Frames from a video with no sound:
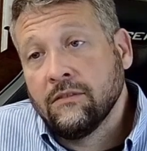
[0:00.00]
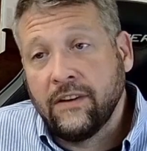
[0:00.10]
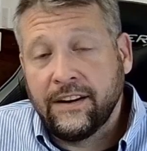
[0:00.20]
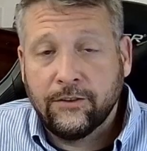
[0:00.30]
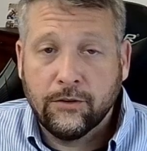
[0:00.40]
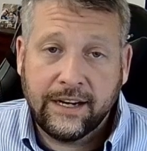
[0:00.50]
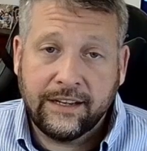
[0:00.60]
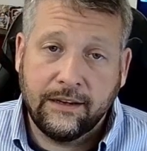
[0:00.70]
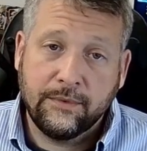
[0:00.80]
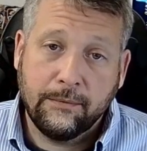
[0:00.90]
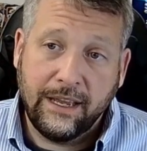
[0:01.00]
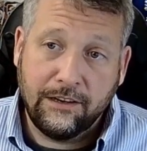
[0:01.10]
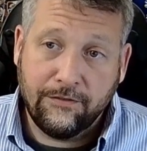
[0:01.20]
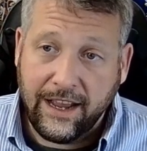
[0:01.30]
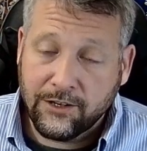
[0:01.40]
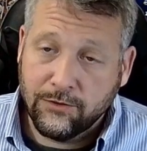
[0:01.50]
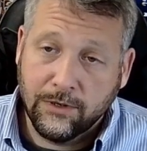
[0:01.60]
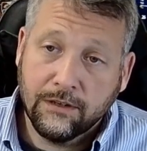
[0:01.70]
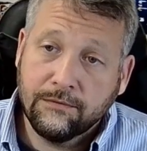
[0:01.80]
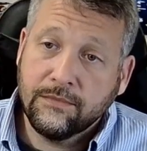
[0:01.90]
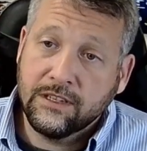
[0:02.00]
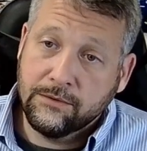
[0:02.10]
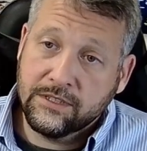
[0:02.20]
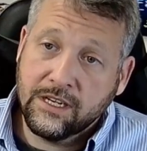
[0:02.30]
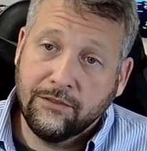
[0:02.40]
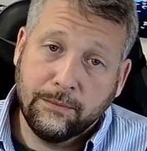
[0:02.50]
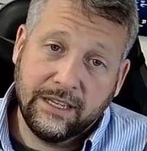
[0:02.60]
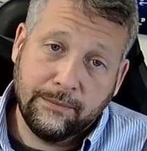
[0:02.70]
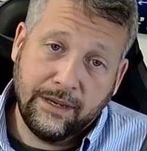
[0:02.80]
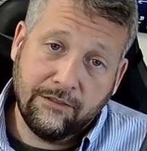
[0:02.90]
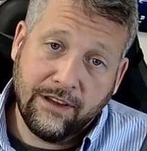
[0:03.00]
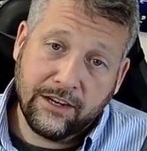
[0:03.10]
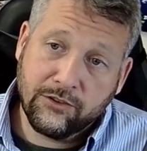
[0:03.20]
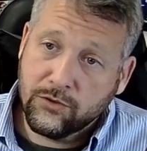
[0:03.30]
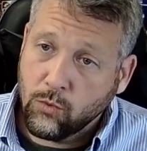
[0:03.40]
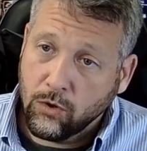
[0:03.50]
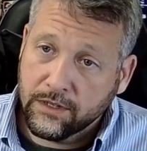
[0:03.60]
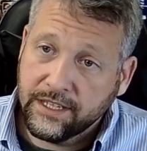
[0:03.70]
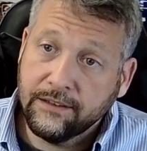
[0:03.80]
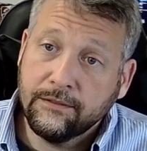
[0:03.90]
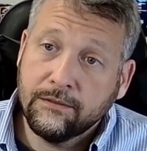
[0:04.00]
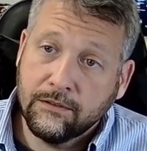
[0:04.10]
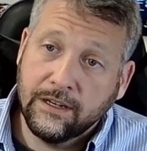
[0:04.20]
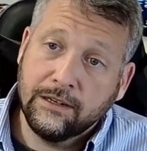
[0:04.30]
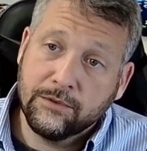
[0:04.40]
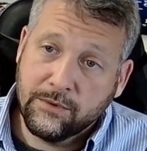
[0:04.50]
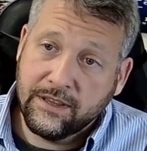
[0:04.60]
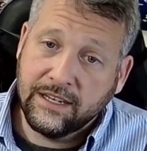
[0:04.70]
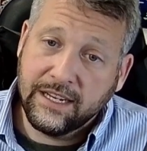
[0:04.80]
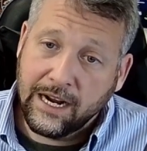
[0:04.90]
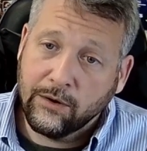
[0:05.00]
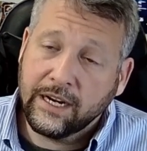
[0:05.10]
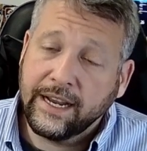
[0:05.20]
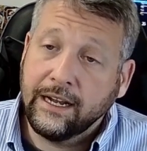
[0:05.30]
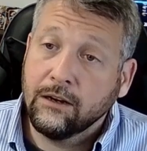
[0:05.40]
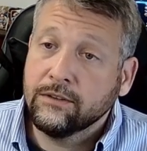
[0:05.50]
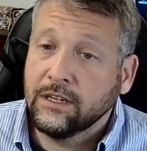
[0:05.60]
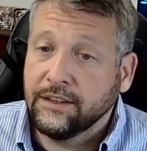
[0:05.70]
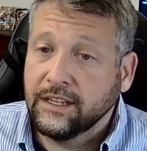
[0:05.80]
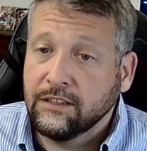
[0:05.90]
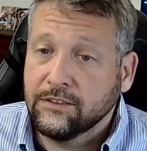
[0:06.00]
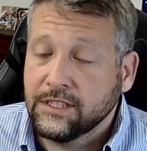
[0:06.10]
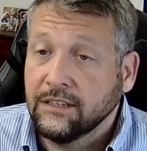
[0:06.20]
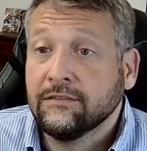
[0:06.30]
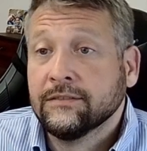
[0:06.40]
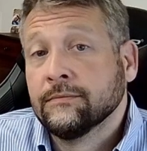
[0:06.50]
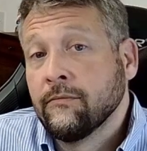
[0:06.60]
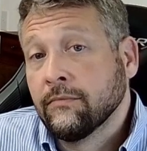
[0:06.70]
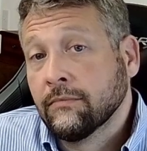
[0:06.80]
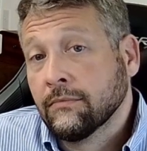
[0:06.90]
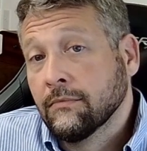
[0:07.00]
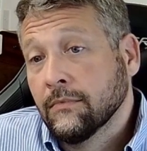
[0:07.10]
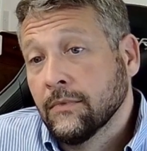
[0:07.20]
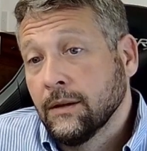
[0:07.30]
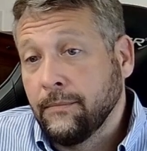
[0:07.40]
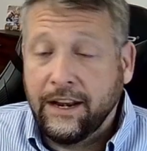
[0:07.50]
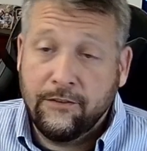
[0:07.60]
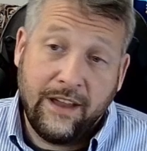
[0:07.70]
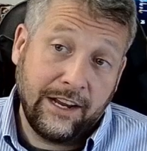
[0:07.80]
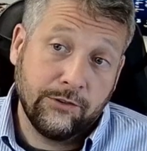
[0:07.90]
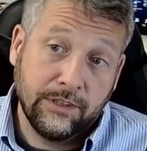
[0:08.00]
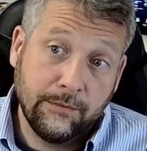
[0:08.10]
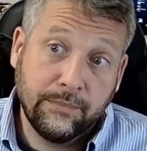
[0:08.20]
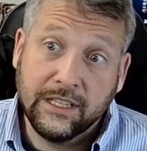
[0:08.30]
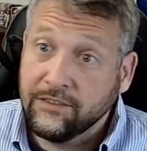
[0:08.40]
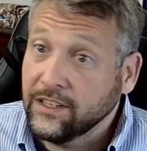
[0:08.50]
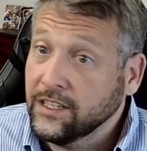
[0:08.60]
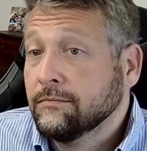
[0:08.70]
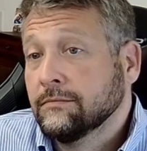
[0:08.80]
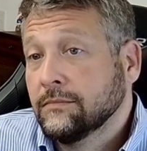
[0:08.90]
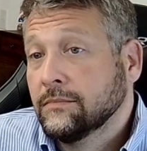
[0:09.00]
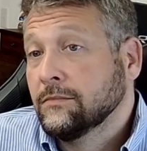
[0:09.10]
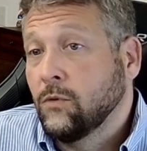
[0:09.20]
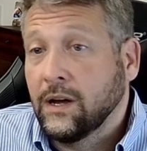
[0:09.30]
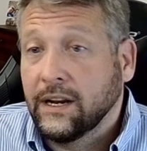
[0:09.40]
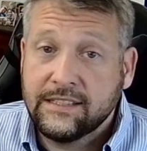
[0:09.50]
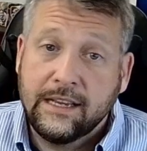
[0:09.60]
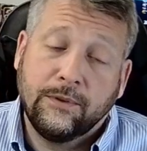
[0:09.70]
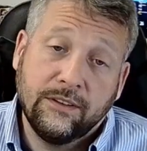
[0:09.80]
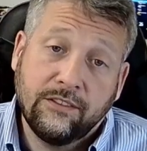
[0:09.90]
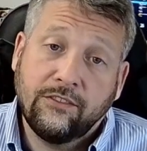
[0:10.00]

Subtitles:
Vendor directed him to the manufacturer because it was covered by the manufacturer's warranty, right? It was within the hour count and all that other stuff. Manufacturer didn't believe it, wanted samples.